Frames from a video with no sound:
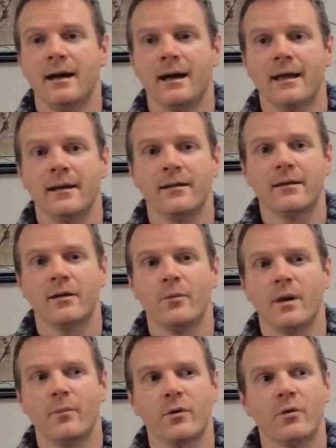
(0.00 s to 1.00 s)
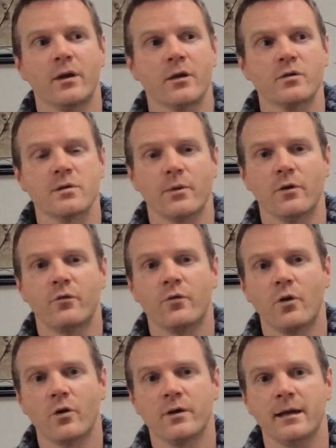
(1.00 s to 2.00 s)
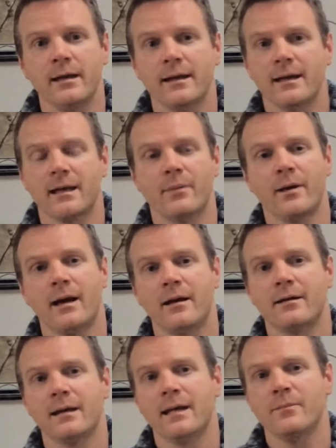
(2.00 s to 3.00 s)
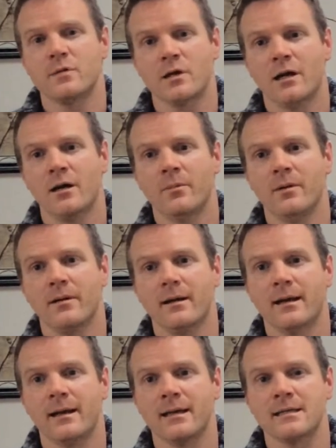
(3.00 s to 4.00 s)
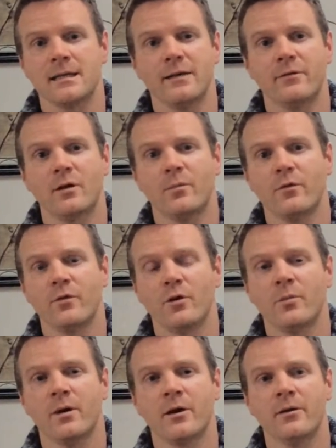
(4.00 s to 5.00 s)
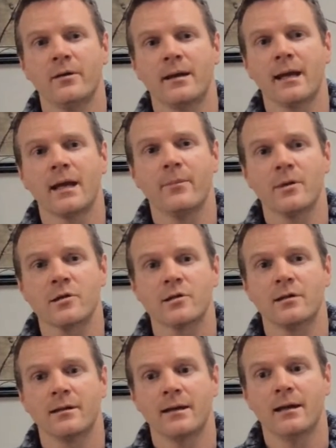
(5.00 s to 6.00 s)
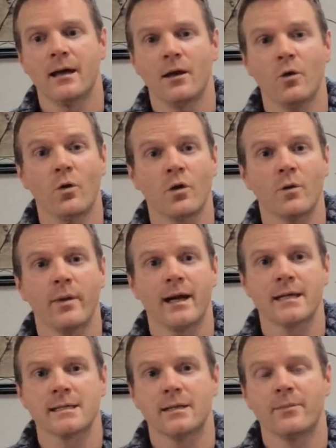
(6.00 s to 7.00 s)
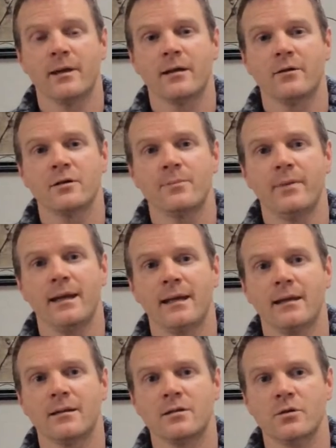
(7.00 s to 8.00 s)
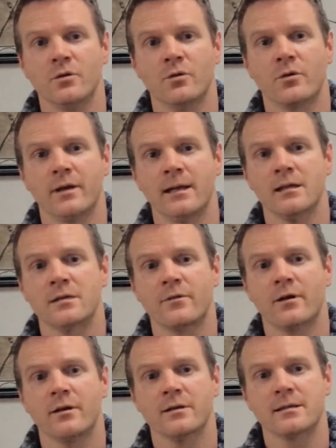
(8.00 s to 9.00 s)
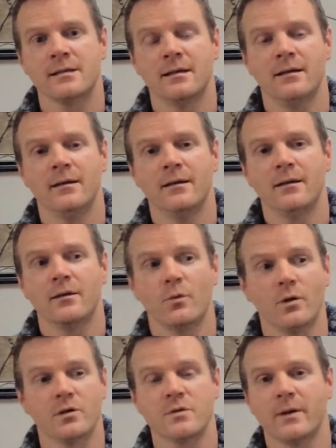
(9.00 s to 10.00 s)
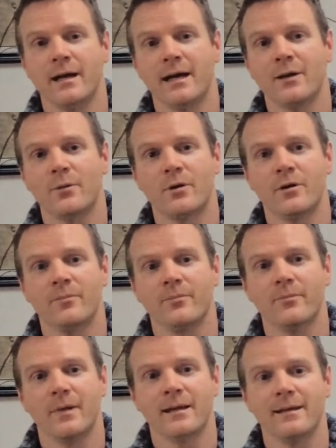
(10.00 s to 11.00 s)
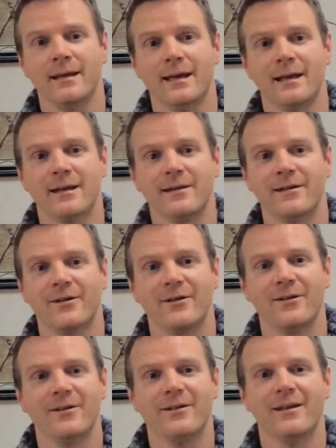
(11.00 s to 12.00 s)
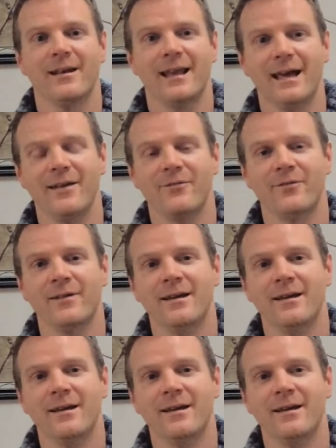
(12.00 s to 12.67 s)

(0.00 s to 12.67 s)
And I remember when I was about 14, I had a part-time job, and I saved up a few pounds, and I commissioned a local basket maker to make two creels for us. The ones we had were at the end of their life.